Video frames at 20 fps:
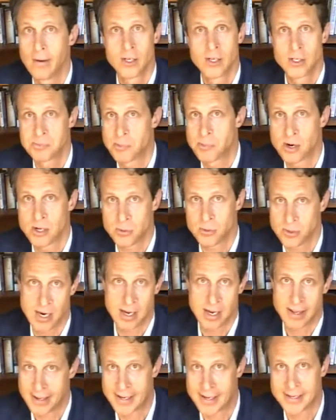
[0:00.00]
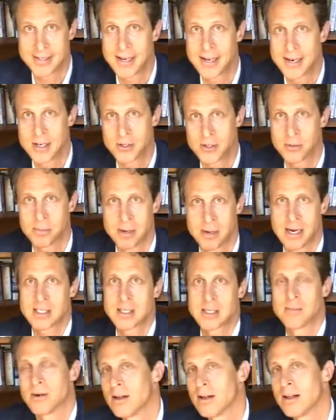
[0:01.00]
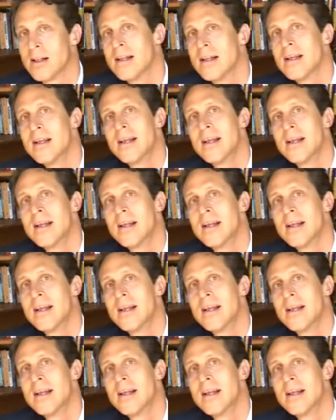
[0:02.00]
sports, which I like tennis or basketball.